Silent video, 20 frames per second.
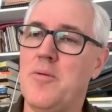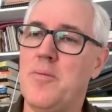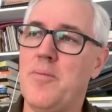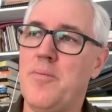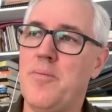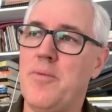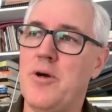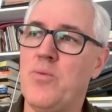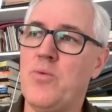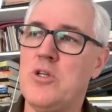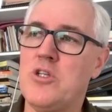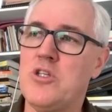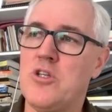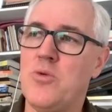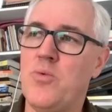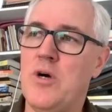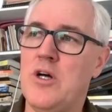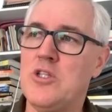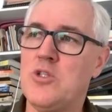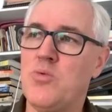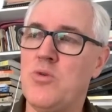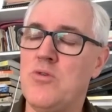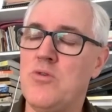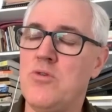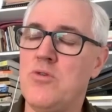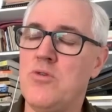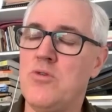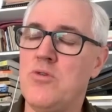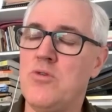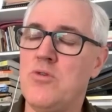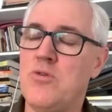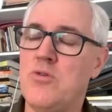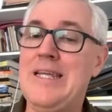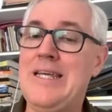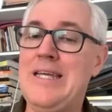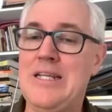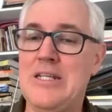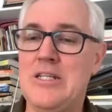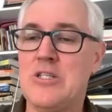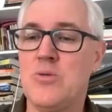but which are the ones we really
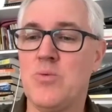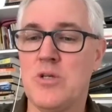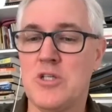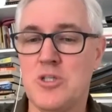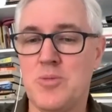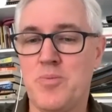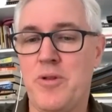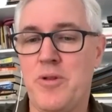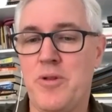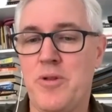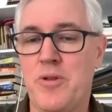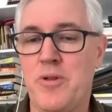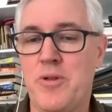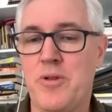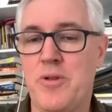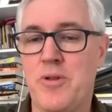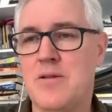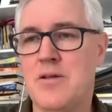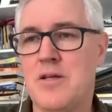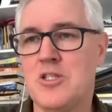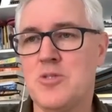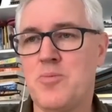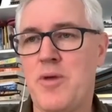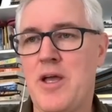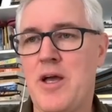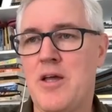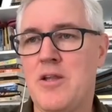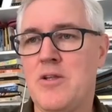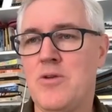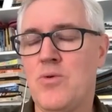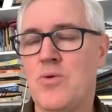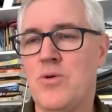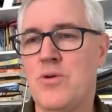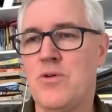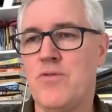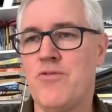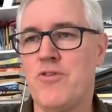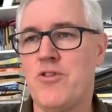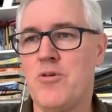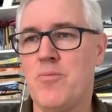need to explain and expound in
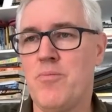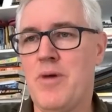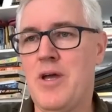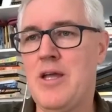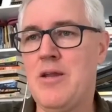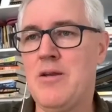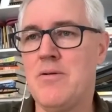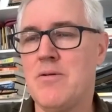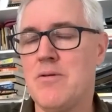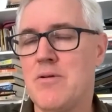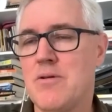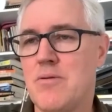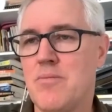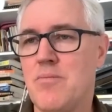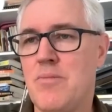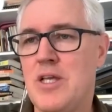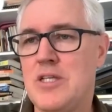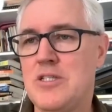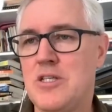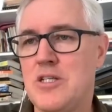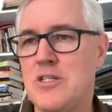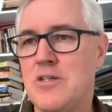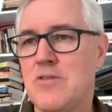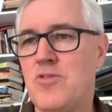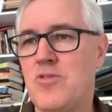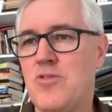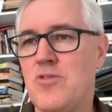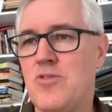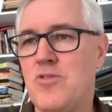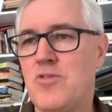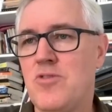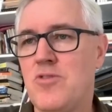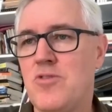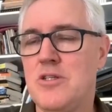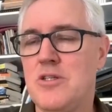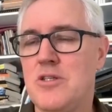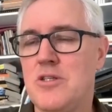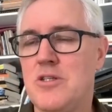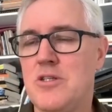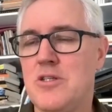order for the main message of this
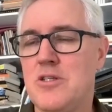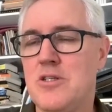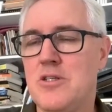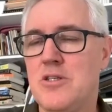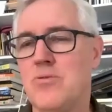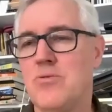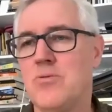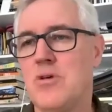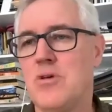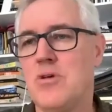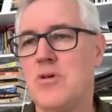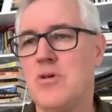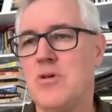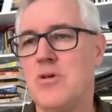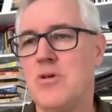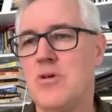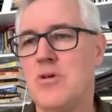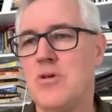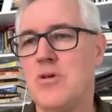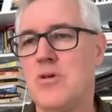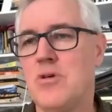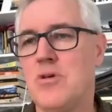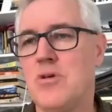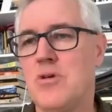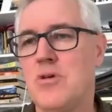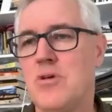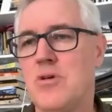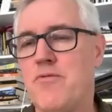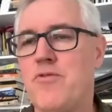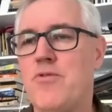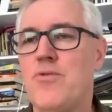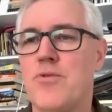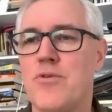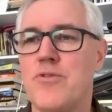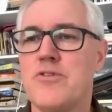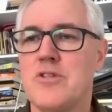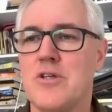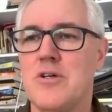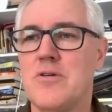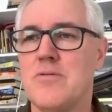passage to to come
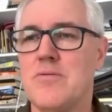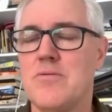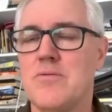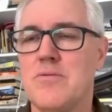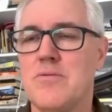forth so